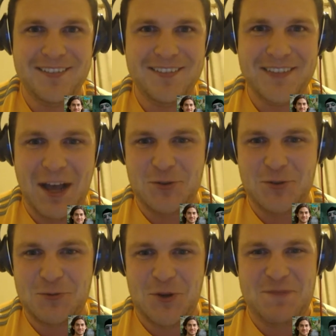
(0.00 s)
That was
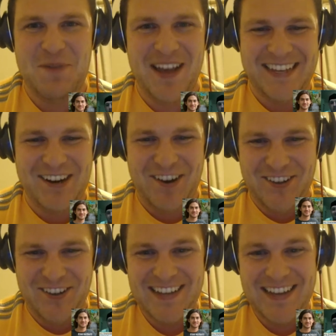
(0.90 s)
one of my
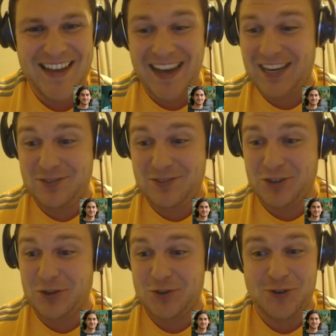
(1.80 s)
goals, and I've
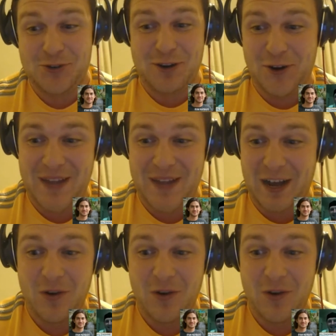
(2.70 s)
done 3 or 4 of them
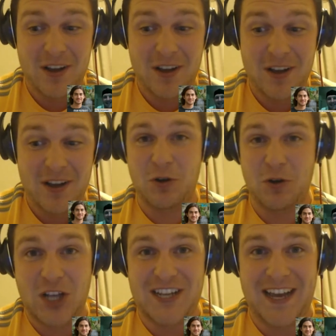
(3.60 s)
now. So if
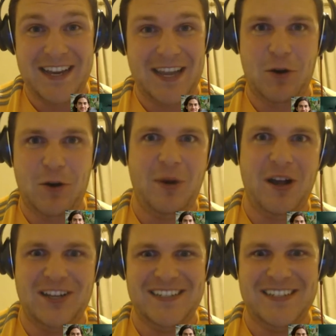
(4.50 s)
you're watching that now, you go,
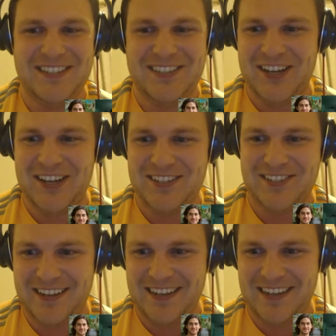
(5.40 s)
oh my God, these
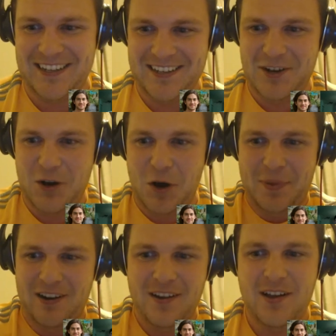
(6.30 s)
guys are like up
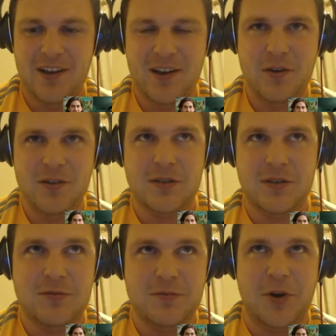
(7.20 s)
here.
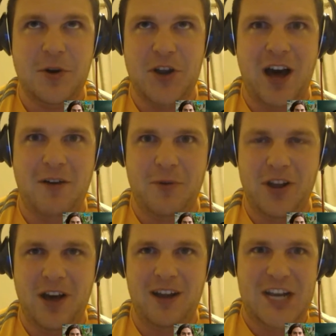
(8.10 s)
We're
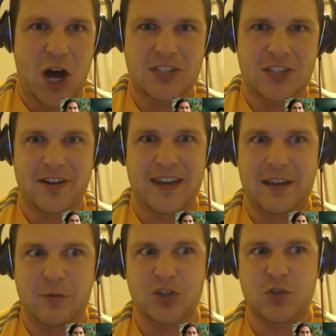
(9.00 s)
not like gods
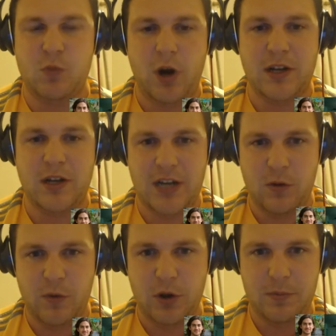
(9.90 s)
or anything. We just worked
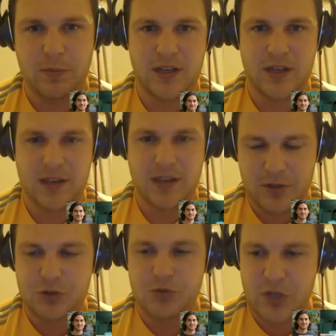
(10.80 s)
our way up because
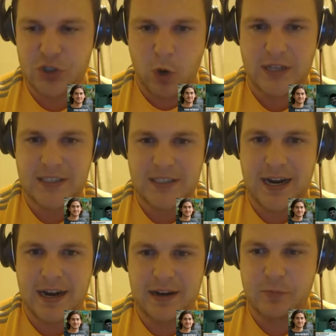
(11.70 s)
we just worked
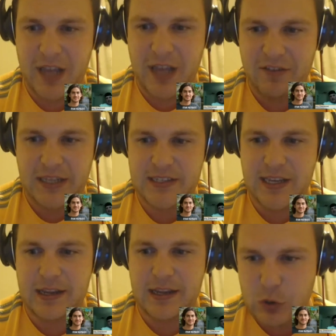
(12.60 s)
hard, and we have a
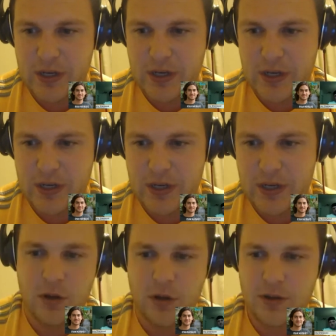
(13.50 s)
mindset, and you can have
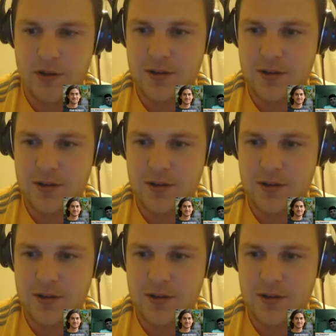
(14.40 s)
that too.